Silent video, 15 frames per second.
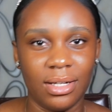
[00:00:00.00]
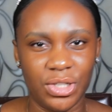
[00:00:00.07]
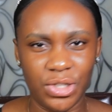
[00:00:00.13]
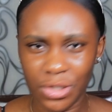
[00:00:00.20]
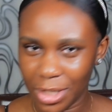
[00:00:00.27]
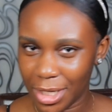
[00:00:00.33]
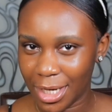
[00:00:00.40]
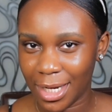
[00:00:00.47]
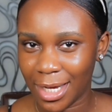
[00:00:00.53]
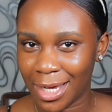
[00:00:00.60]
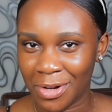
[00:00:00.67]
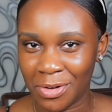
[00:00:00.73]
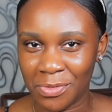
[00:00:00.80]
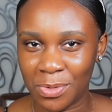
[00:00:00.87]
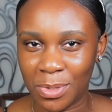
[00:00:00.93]
Do you get that
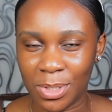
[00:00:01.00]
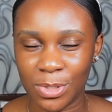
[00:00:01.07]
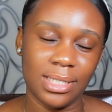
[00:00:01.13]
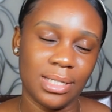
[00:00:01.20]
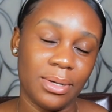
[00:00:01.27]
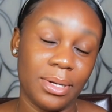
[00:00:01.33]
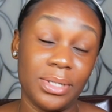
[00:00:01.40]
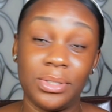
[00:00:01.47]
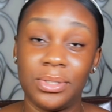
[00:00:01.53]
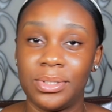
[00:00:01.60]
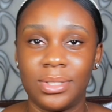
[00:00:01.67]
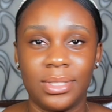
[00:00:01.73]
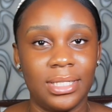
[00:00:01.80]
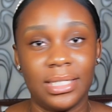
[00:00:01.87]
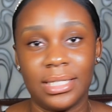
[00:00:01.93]
kind of thing? That's how I
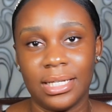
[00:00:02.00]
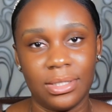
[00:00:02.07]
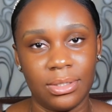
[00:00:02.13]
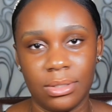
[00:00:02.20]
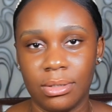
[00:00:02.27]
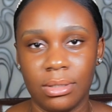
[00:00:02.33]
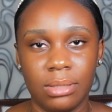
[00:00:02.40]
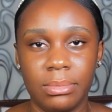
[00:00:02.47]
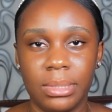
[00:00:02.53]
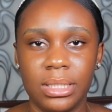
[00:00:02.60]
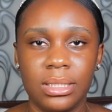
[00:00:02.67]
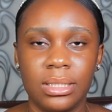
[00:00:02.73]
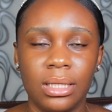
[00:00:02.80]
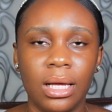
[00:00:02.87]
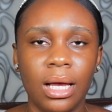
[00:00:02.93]
just decided to study
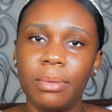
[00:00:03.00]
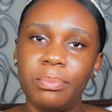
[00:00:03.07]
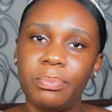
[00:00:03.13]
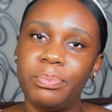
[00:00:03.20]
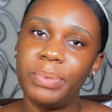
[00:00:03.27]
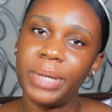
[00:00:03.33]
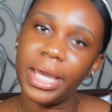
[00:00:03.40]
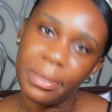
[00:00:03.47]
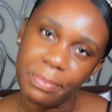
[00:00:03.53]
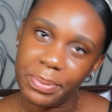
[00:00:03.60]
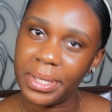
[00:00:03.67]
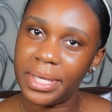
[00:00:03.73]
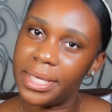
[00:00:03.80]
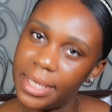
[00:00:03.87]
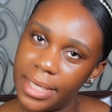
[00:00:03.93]
medicine. But
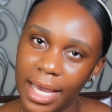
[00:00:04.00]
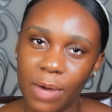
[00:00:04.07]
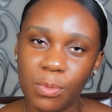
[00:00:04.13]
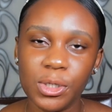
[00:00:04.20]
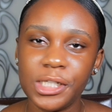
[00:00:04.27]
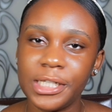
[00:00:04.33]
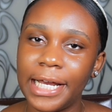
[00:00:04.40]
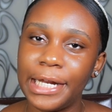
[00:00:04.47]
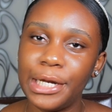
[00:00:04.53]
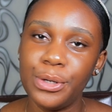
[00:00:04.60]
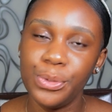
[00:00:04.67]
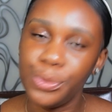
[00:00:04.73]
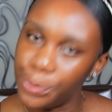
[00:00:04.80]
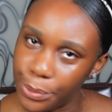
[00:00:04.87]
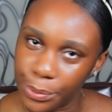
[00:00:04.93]
baby, I wish I
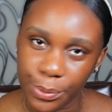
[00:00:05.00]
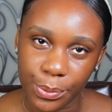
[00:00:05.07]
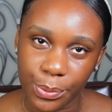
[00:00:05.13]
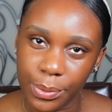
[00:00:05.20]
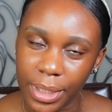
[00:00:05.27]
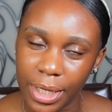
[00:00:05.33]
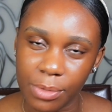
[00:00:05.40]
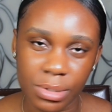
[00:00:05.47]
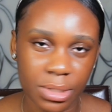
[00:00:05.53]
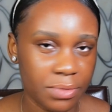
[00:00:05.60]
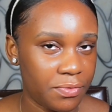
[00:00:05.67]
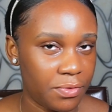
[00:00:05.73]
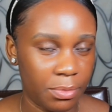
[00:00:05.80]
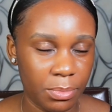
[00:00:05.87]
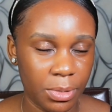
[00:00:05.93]
knew that it
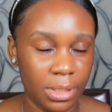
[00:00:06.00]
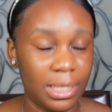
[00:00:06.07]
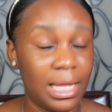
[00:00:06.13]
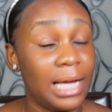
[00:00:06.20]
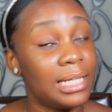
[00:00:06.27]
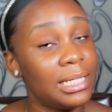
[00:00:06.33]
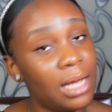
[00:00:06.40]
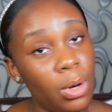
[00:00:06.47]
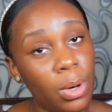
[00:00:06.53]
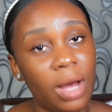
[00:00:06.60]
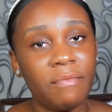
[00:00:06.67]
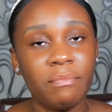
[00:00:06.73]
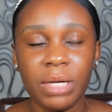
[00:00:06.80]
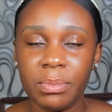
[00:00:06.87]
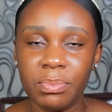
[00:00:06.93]
wasn't for me. Like, now
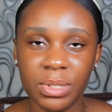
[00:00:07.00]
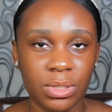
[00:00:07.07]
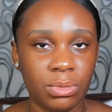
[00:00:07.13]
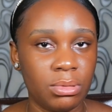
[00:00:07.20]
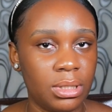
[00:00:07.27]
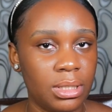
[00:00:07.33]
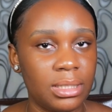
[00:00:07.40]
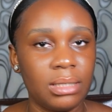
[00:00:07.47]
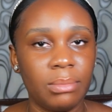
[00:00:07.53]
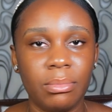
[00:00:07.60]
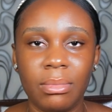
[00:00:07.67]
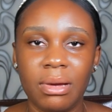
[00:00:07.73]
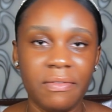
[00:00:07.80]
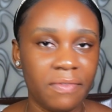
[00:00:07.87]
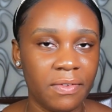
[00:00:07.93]
I've made peace with it. I'm
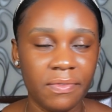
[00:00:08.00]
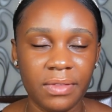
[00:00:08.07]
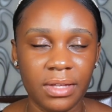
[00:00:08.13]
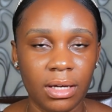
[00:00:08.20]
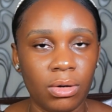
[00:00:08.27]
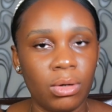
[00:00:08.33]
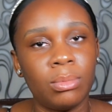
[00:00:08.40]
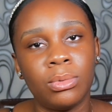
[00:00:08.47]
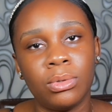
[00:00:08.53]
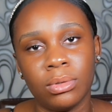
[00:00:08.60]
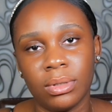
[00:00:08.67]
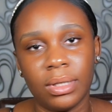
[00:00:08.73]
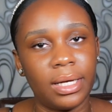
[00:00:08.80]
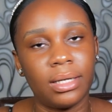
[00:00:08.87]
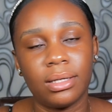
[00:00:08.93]
in my fifth year. Come
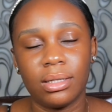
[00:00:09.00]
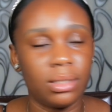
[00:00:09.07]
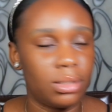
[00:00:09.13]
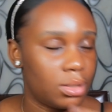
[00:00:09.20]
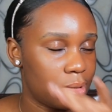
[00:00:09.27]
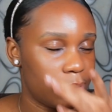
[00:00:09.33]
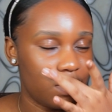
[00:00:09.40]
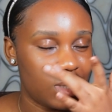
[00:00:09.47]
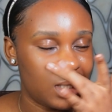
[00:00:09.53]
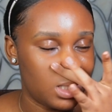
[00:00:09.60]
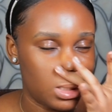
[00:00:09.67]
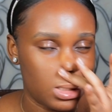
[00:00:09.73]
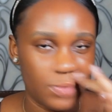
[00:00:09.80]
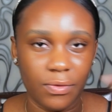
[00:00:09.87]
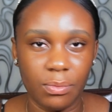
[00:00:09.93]
on. Like, it doesn't make
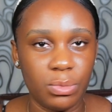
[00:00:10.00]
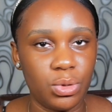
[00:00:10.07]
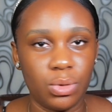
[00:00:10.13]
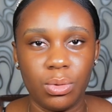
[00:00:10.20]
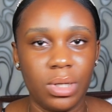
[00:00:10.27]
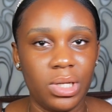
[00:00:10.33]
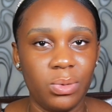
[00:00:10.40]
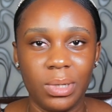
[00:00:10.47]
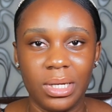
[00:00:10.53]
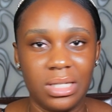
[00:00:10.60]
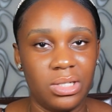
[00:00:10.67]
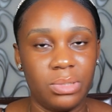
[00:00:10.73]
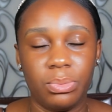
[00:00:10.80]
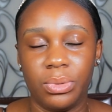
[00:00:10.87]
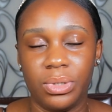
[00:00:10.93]
sense for me to go anywhere at
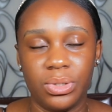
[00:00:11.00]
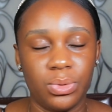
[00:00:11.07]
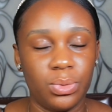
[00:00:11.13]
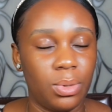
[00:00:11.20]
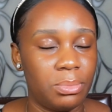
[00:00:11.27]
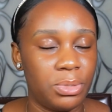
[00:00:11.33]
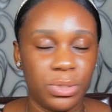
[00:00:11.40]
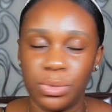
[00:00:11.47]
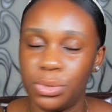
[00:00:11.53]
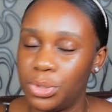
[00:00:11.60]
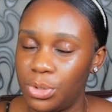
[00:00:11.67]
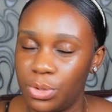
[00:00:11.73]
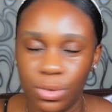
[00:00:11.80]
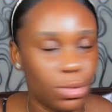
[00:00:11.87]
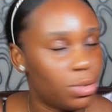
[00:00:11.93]
this point. So I'm just
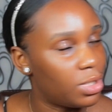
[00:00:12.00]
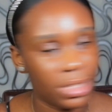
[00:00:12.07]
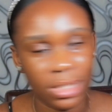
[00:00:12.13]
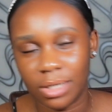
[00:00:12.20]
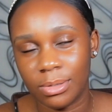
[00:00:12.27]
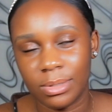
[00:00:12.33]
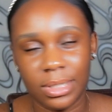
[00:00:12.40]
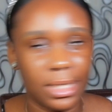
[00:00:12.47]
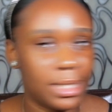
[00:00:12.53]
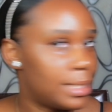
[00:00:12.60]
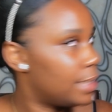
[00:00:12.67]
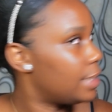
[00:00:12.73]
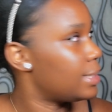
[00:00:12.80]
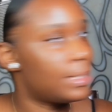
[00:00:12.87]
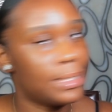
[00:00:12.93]
going to thug it out,
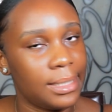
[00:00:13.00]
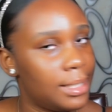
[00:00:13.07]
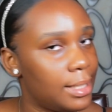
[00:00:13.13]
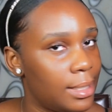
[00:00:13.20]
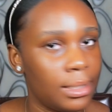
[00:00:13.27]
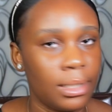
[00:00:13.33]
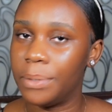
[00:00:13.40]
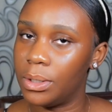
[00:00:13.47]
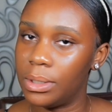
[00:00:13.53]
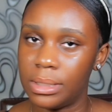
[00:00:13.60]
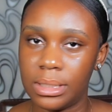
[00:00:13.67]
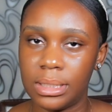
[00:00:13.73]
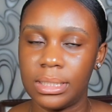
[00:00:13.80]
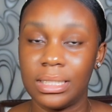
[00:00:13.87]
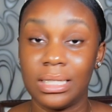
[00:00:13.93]
like get to the end.
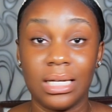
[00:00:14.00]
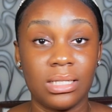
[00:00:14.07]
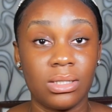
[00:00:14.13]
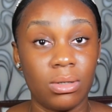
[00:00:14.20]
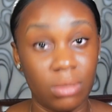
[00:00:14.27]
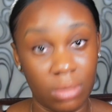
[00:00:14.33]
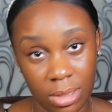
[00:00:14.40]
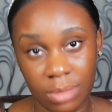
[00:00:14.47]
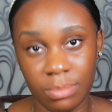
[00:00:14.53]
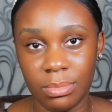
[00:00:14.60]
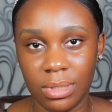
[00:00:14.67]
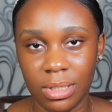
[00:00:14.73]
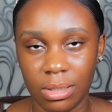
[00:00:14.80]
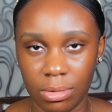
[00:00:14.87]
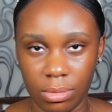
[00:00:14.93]
But it has cost
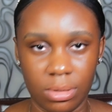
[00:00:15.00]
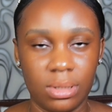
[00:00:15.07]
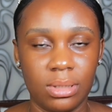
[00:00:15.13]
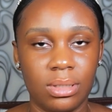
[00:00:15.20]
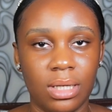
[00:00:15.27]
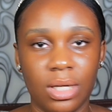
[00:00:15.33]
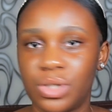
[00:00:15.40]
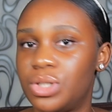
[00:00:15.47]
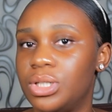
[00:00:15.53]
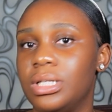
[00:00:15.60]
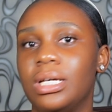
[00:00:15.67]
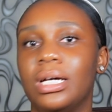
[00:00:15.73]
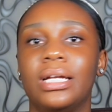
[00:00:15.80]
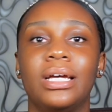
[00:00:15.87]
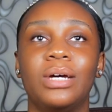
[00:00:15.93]
me a lot,
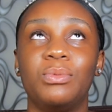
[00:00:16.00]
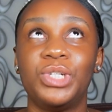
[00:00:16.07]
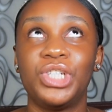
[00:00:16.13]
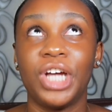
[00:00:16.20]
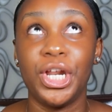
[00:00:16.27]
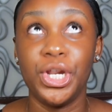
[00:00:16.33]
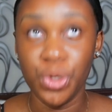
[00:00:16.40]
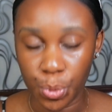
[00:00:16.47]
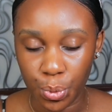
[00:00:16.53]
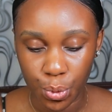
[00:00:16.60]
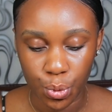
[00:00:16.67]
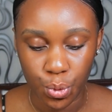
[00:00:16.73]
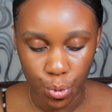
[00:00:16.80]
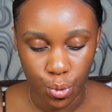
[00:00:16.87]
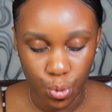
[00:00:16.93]
actually. And I wish I knew.
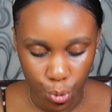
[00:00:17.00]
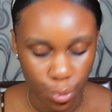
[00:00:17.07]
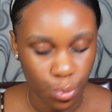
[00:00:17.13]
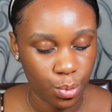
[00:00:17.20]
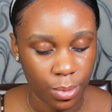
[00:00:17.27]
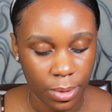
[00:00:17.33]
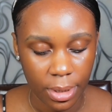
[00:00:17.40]
No.